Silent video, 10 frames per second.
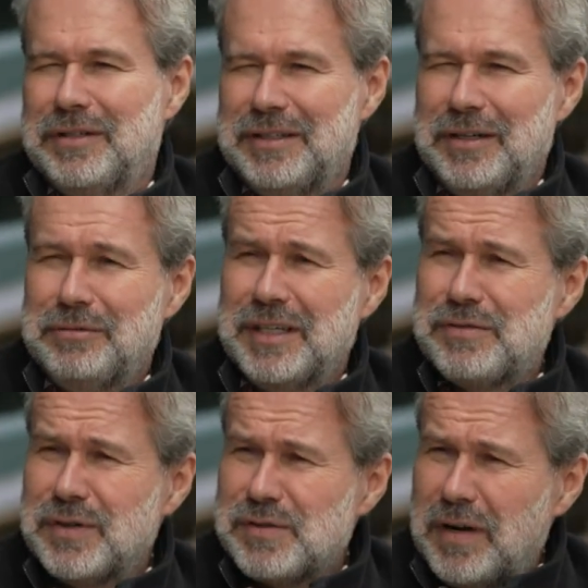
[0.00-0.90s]
You know, this
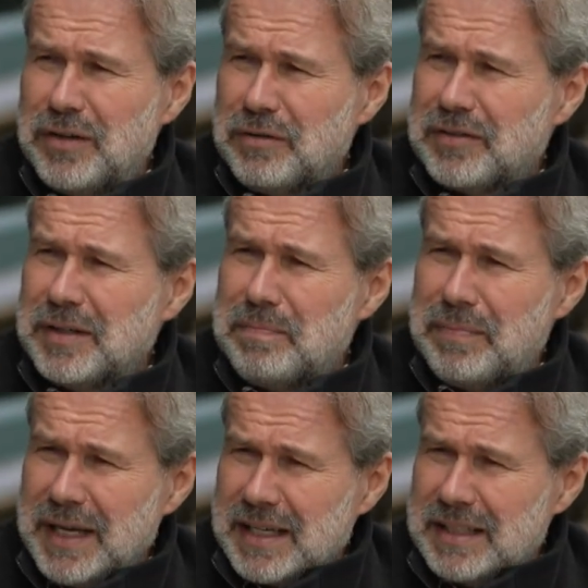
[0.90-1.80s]
was one of the
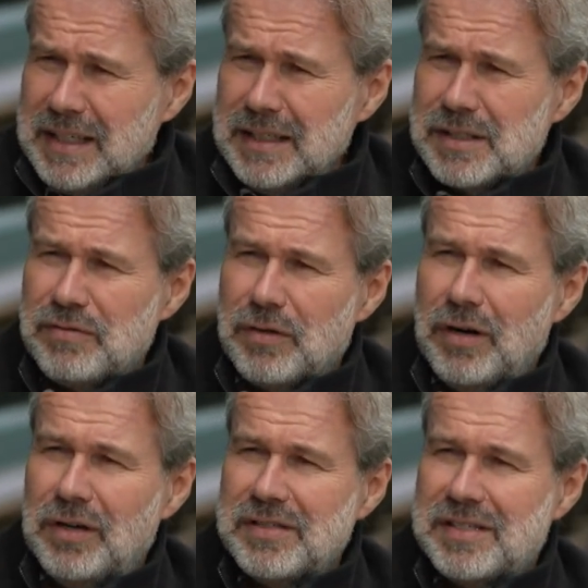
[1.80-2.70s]
big deals for
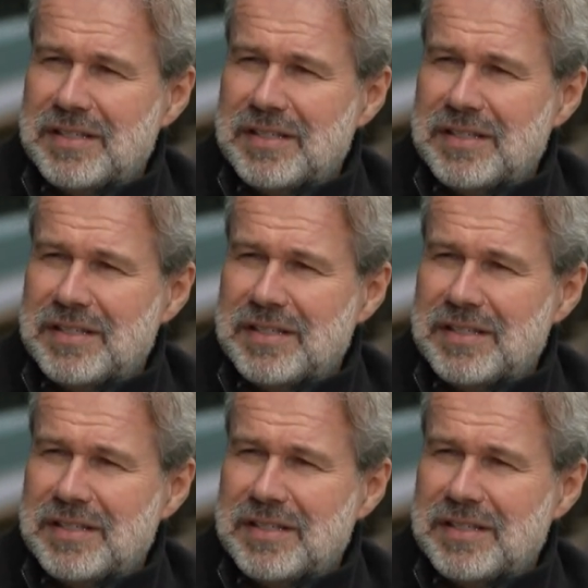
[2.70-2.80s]
us.